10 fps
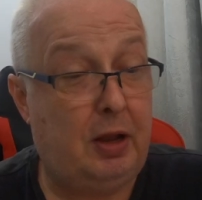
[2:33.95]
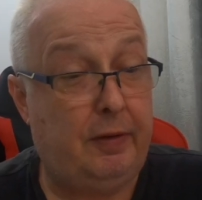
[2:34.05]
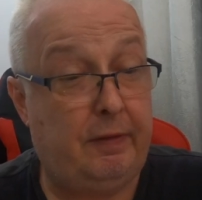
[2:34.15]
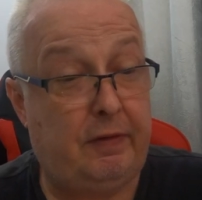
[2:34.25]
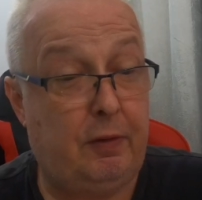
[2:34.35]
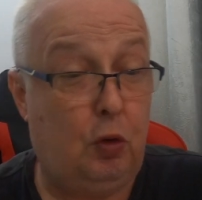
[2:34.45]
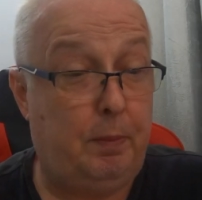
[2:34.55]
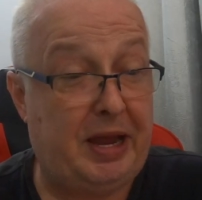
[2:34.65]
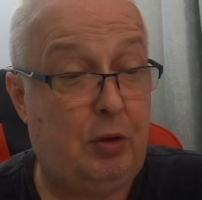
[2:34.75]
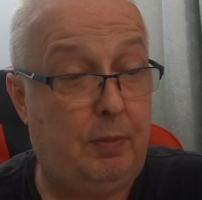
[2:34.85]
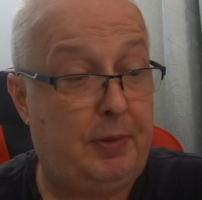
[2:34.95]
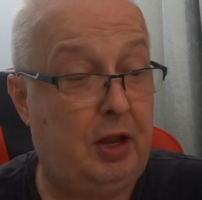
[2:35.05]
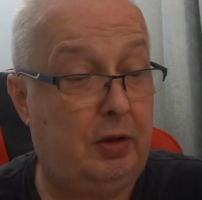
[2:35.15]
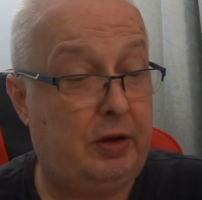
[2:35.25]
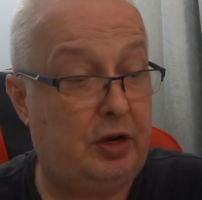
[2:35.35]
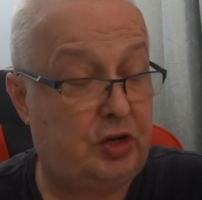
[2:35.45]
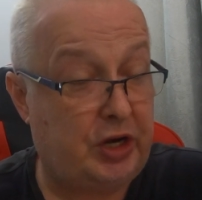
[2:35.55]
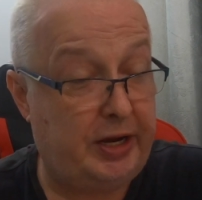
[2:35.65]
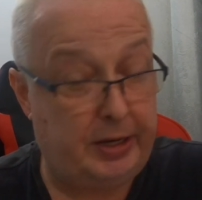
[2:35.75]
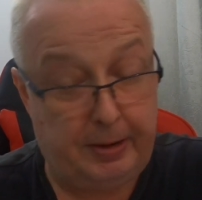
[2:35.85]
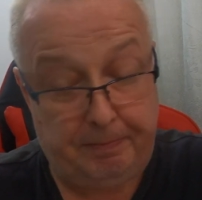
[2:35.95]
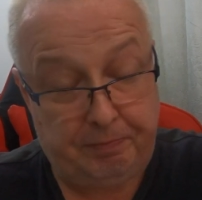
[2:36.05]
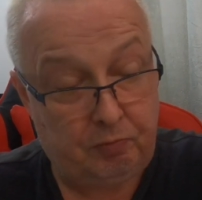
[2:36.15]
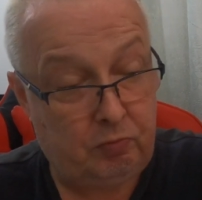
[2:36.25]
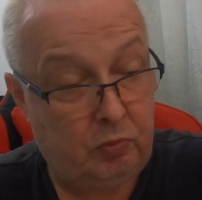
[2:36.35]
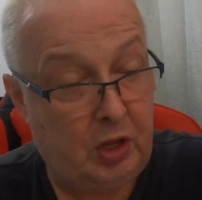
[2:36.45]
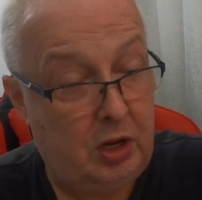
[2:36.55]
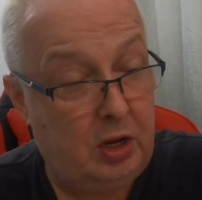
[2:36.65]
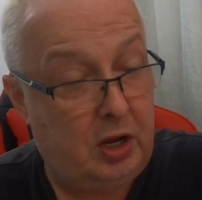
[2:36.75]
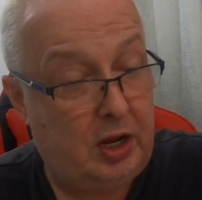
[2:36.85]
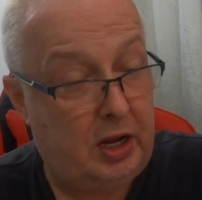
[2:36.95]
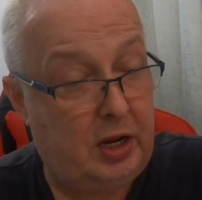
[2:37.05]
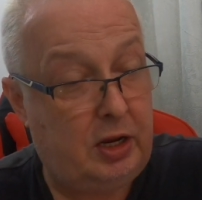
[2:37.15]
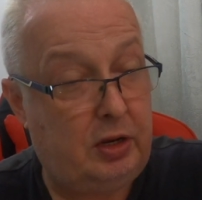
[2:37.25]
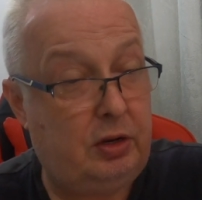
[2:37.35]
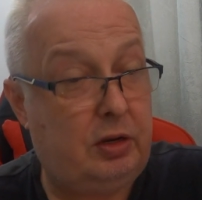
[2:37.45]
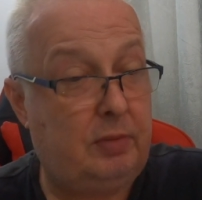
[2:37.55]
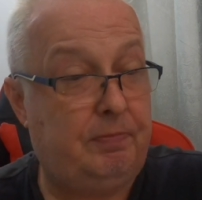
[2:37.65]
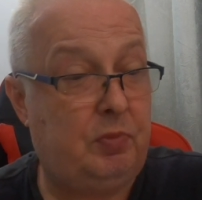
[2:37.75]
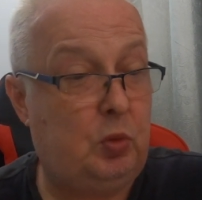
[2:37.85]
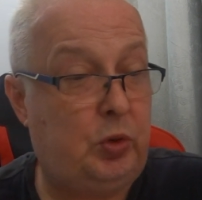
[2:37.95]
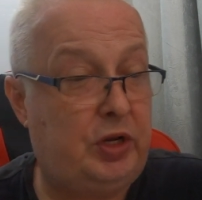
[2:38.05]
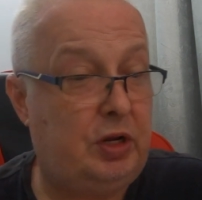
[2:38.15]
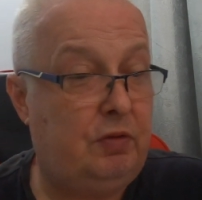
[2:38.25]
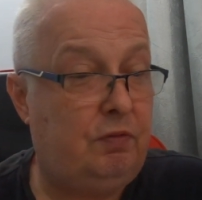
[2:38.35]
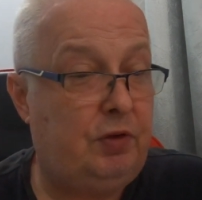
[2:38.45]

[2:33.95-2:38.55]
Plant or Power Plant China. And we can